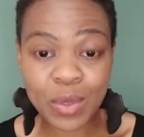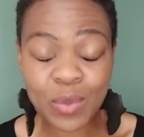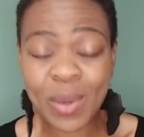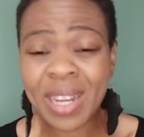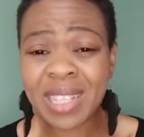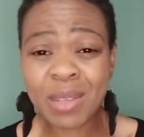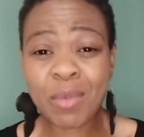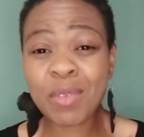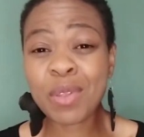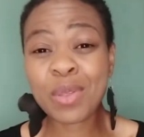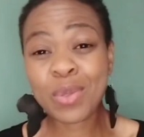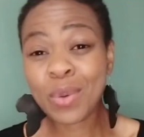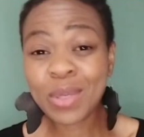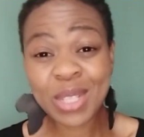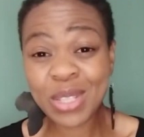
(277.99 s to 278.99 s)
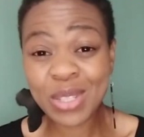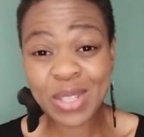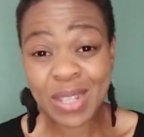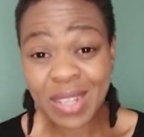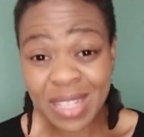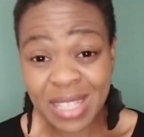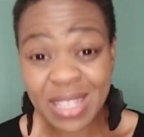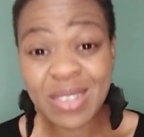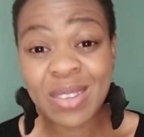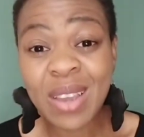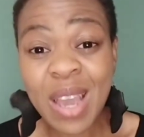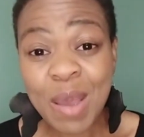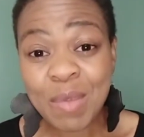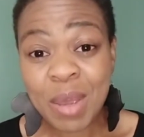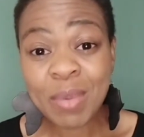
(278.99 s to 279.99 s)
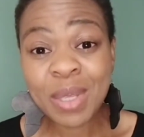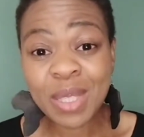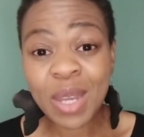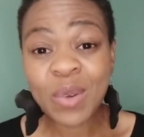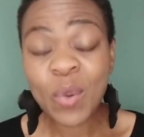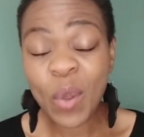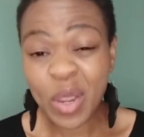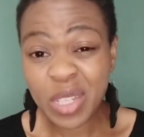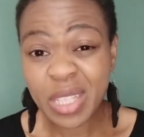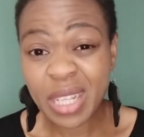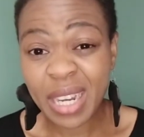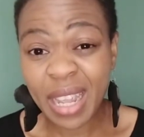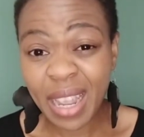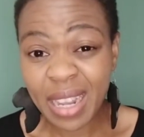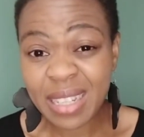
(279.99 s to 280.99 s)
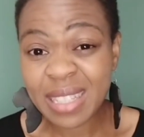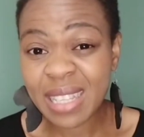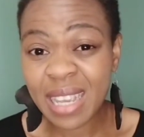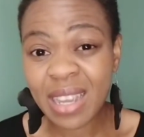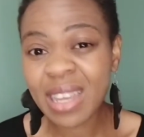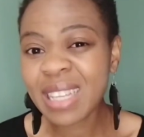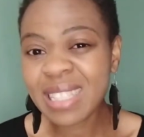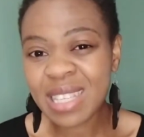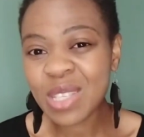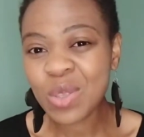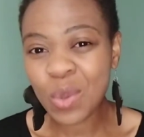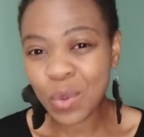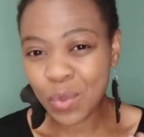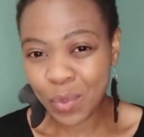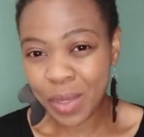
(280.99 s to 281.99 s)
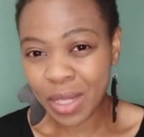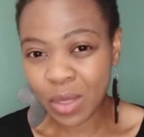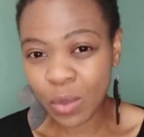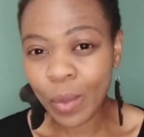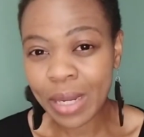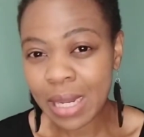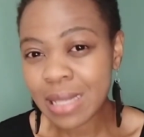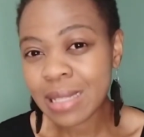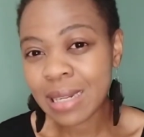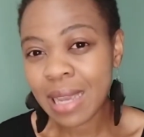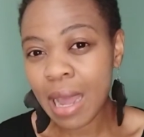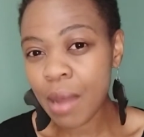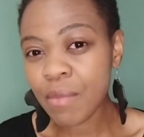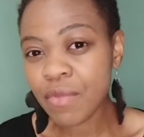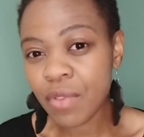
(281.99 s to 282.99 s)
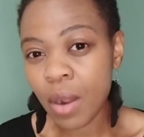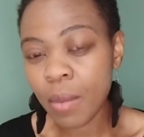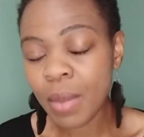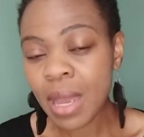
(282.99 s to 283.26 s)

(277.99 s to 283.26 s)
What are some of the thoughts that you need to maybe start questioning and seeing, is this thought real? Where does it come from?